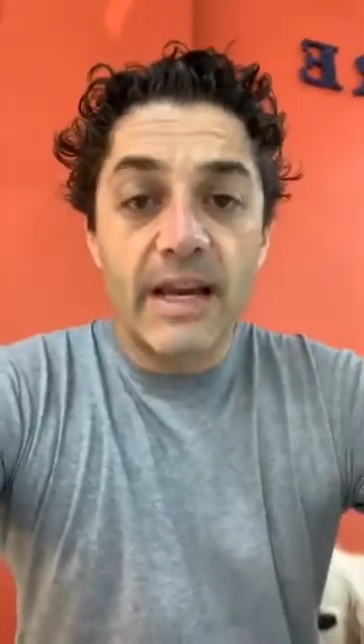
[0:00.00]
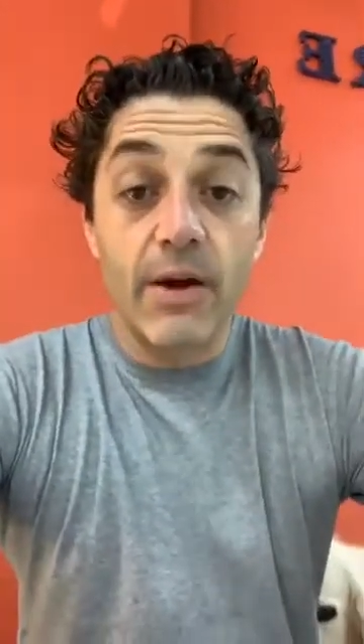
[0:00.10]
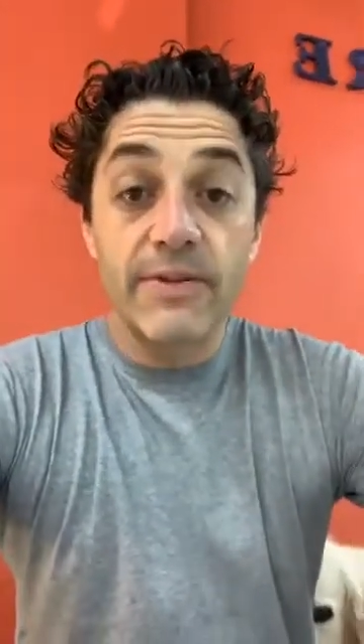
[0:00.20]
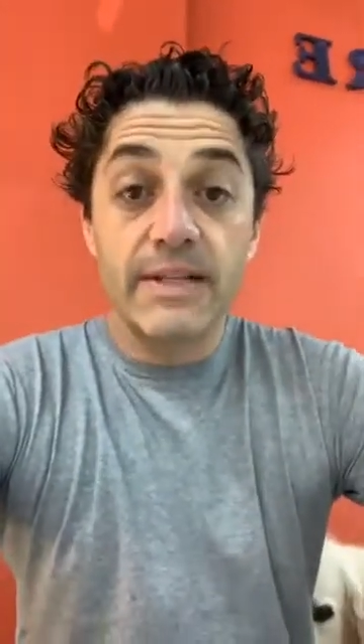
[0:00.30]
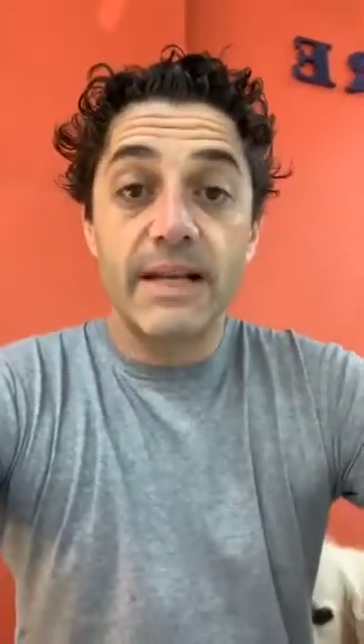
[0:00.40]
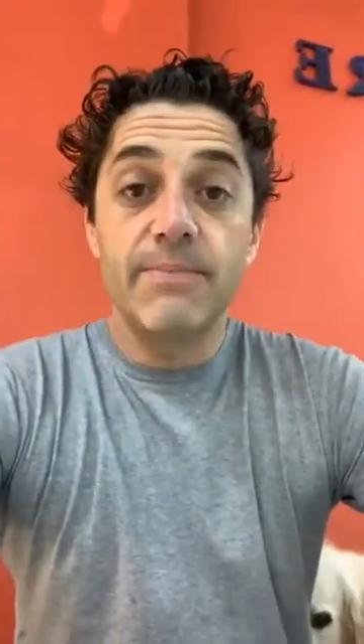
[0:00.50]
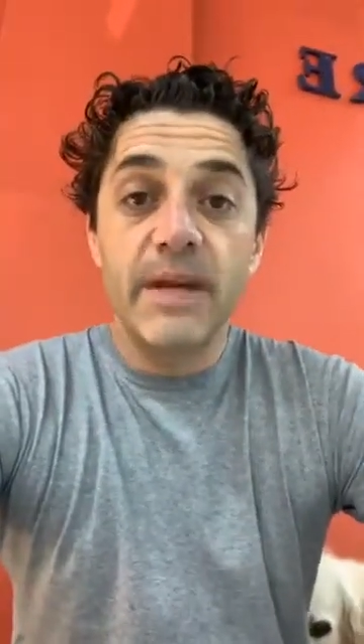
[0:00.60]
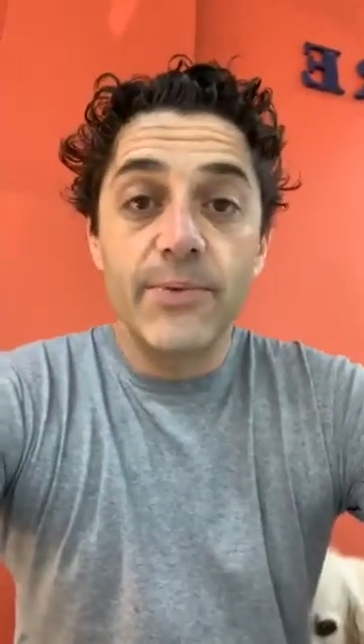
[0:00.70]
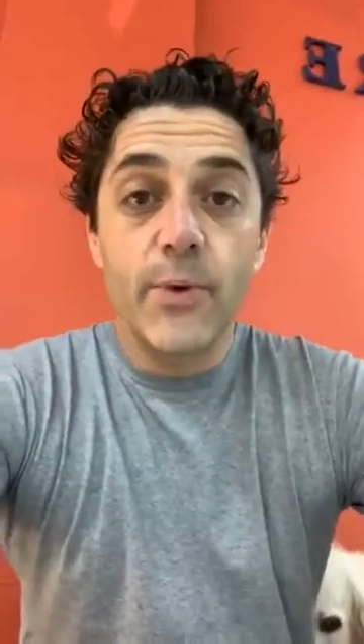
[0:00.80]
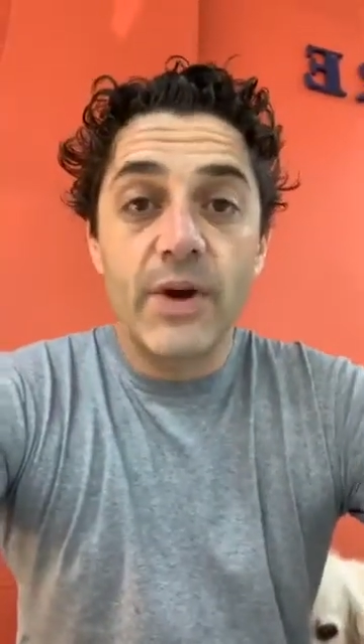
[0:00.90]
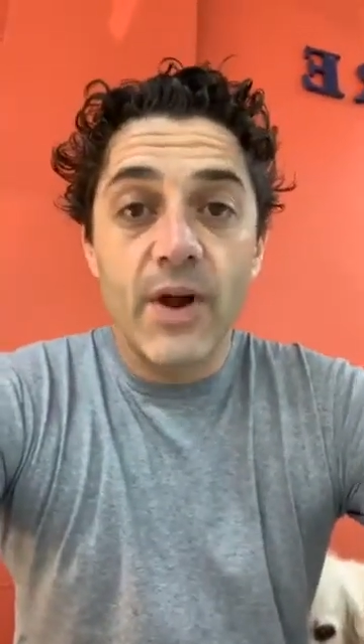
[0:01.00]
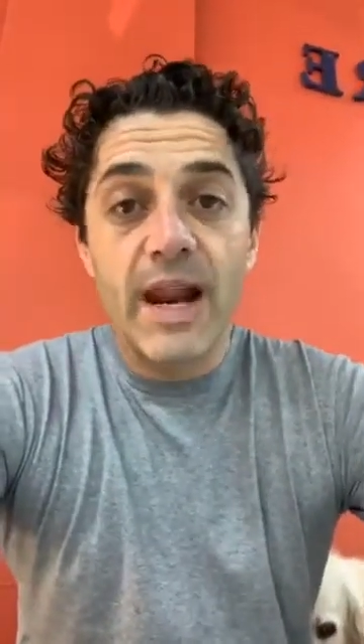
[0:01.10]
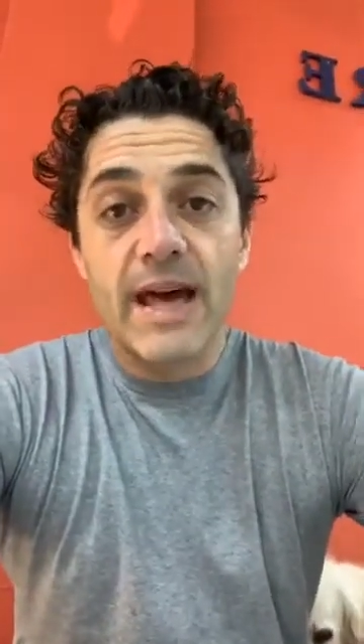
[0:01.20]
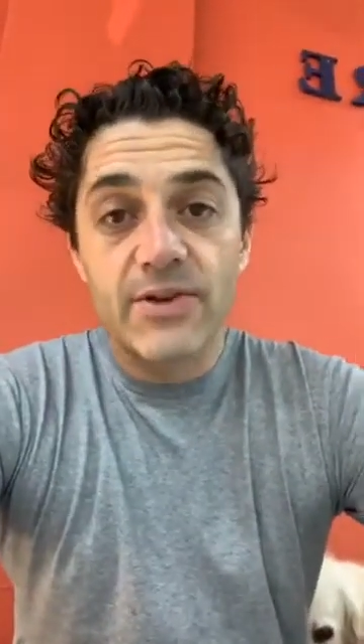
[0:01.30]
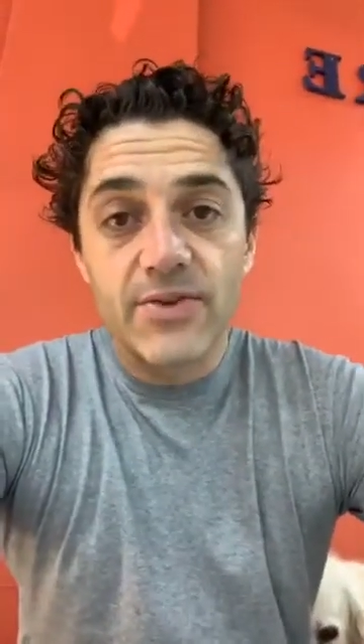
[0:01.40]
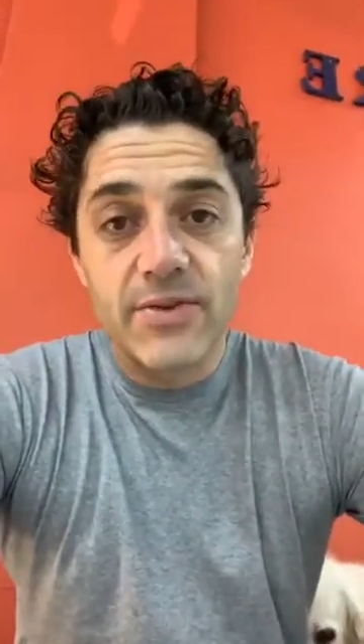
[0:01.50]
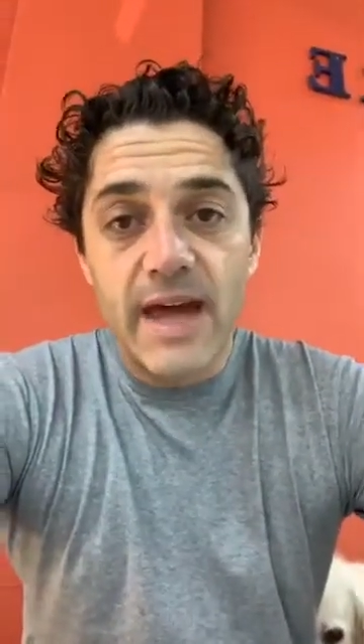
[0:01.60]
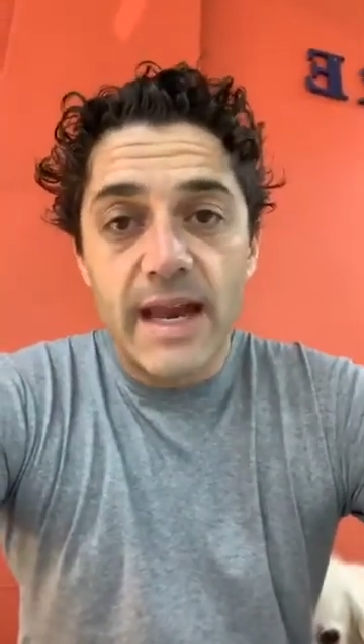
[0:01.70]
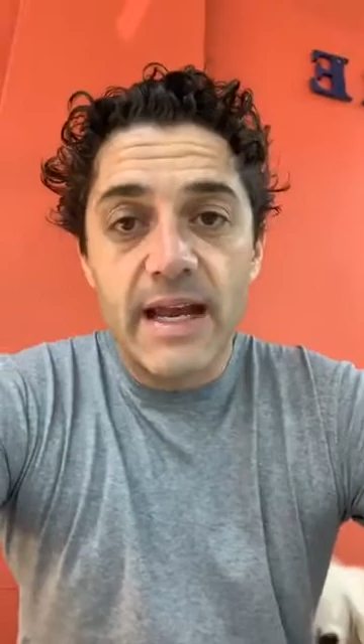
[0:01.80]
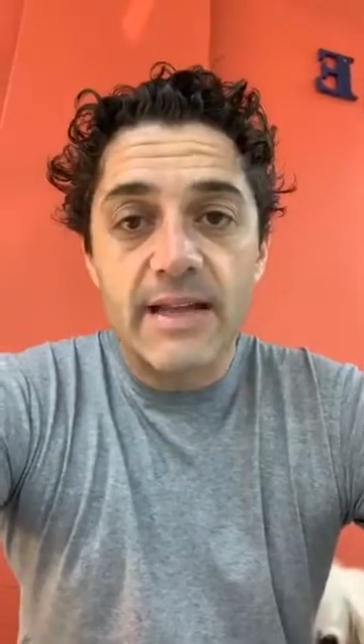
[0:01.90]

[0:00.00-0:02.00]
And obviously in people, we're not allowed to do that.